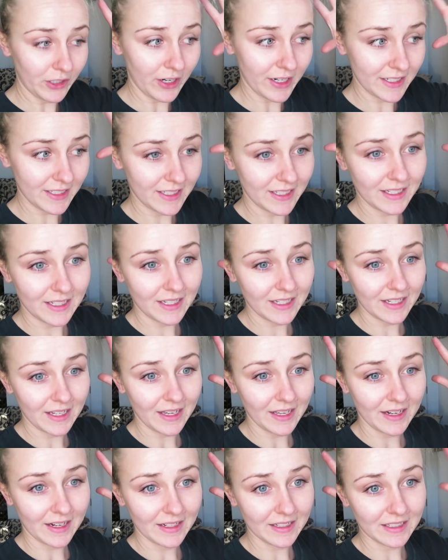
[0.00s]
crazy
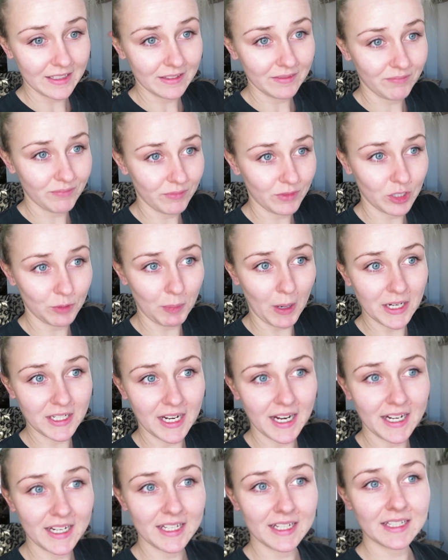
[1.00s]
and
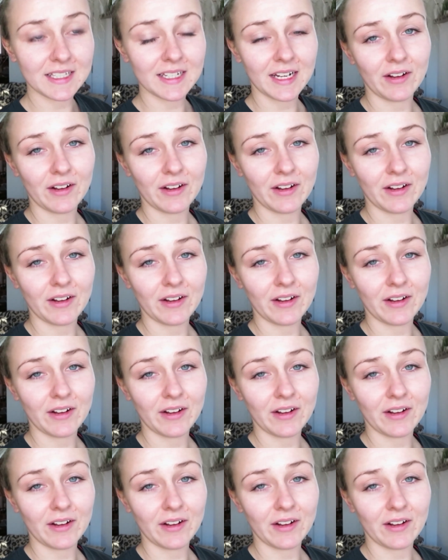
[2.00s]
spontaneous,